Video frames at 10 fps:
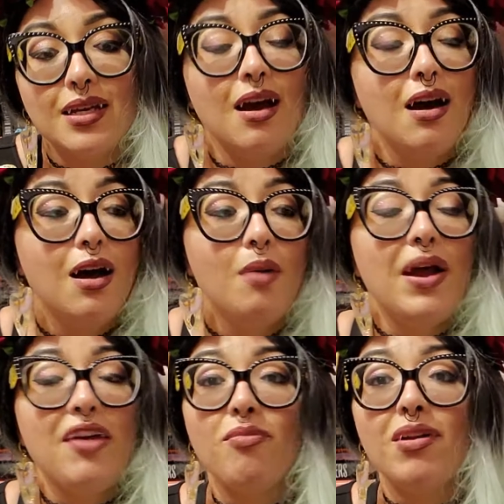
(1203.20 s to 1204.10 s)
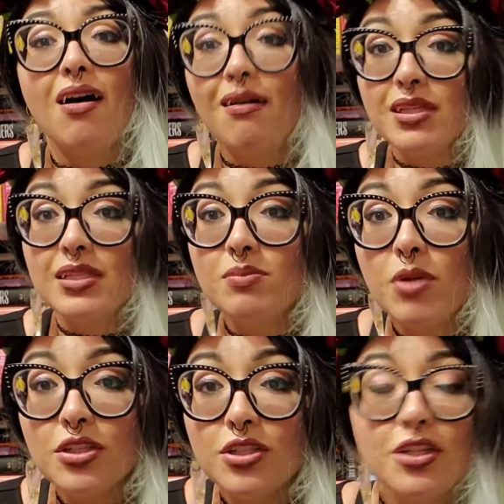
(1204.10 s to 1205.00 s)
I've been off since
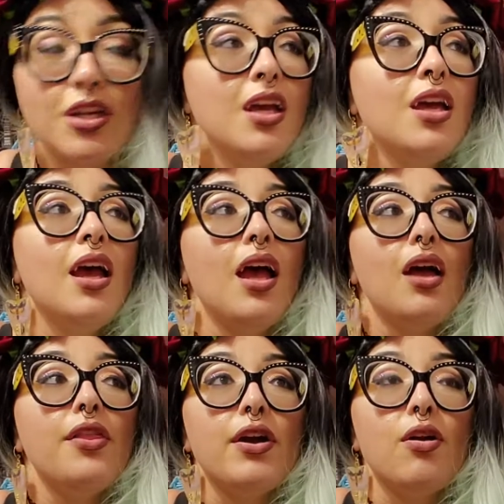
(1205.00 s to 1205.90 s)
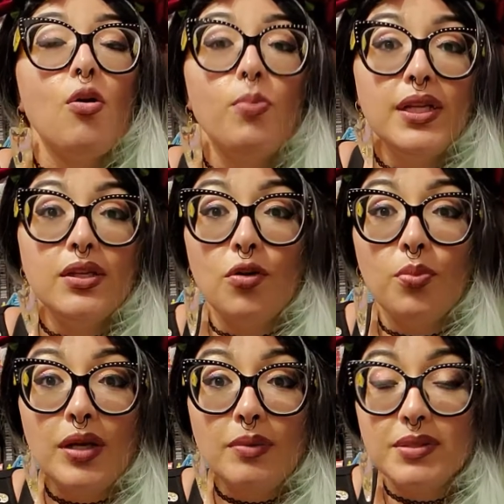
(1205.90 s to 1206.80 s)
March. They're hoping to
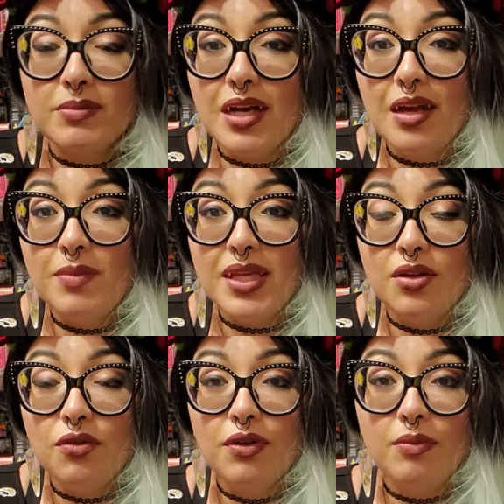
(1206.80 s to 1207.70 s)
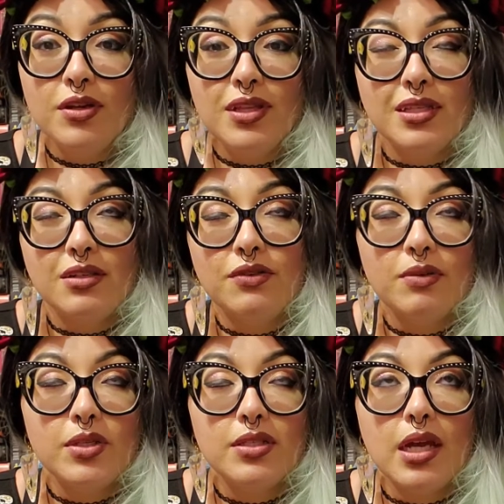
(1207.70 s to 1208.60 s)
open up sometime in November. They said
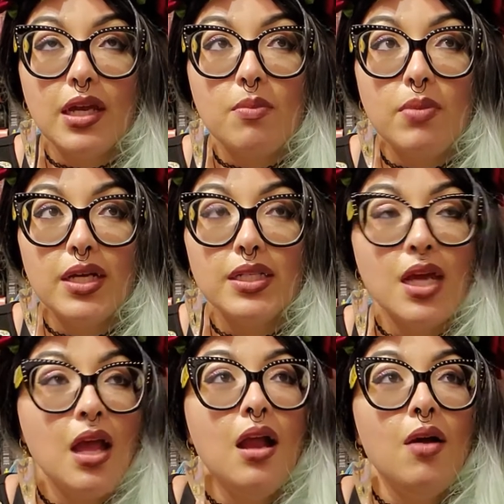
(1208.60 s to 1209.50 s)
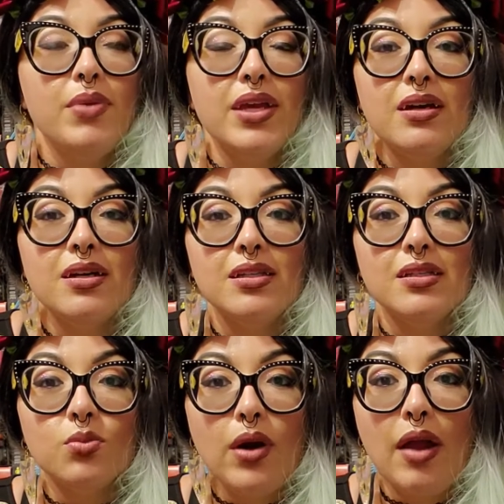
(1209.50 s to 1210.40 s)
November 2nd, but
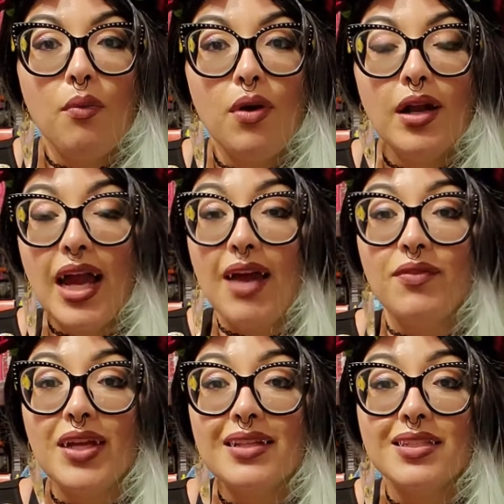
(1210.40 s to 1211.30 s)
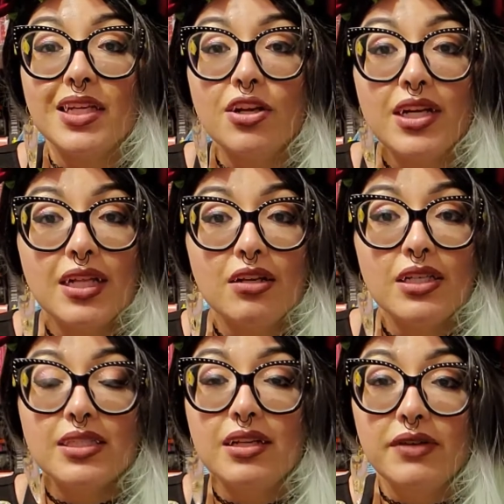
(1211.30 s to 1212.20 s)
because where I work, I have to get security
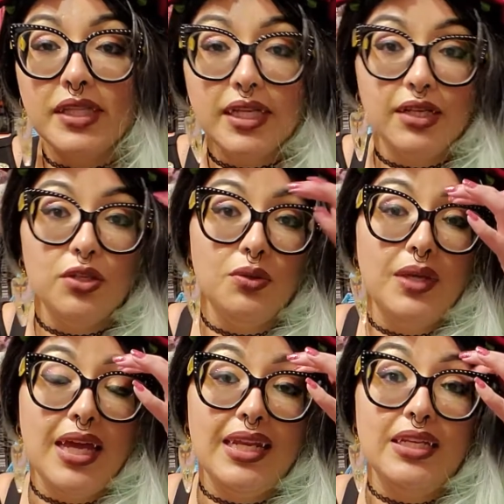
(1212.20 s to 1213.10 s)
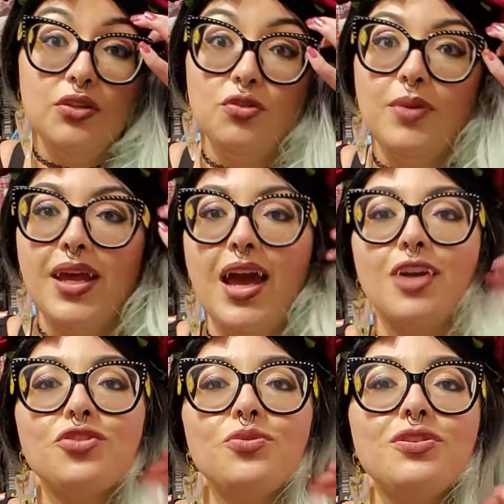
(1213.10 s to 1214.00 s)
clearance and everything to get into my
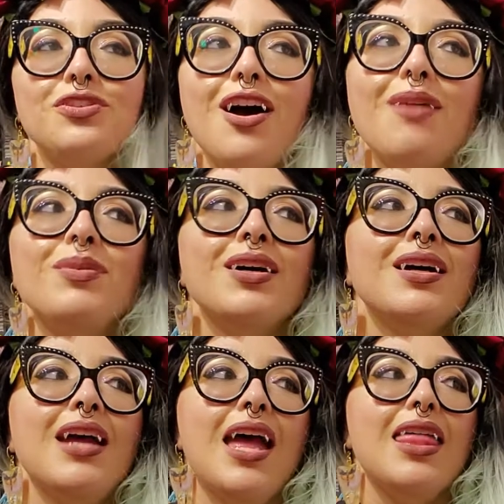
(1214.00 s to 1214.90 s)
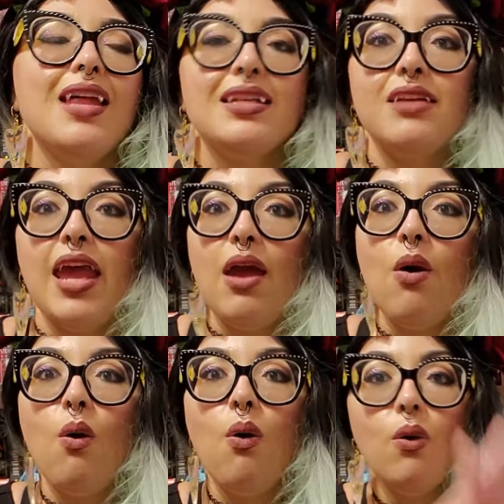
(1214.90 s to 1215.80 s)
actual job. That's a
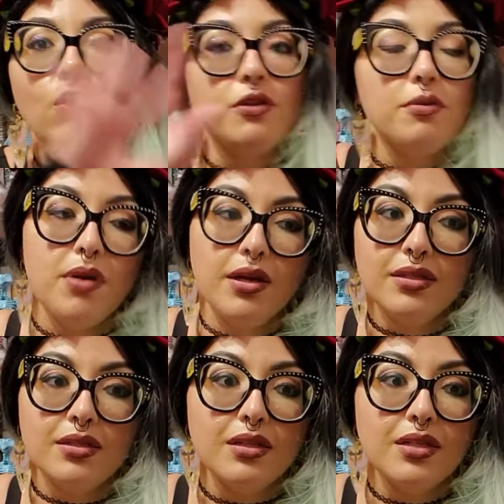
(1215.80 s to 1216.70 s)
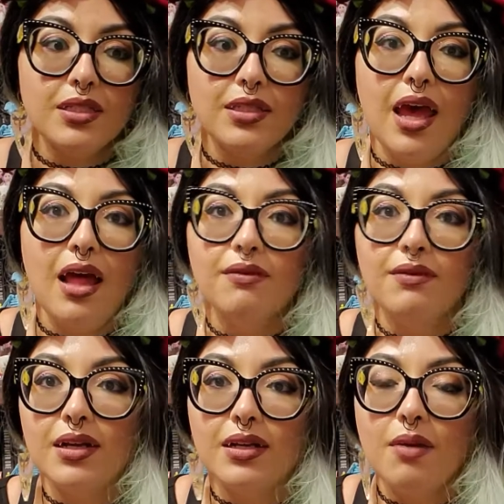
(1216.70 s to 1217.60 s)
whole other process that takes a hell of a
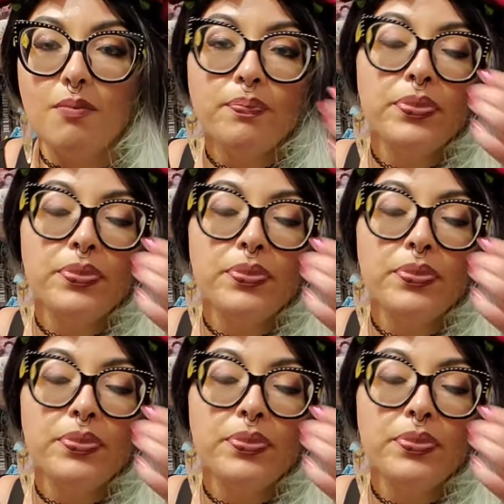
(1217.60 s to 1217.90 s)
lot of time.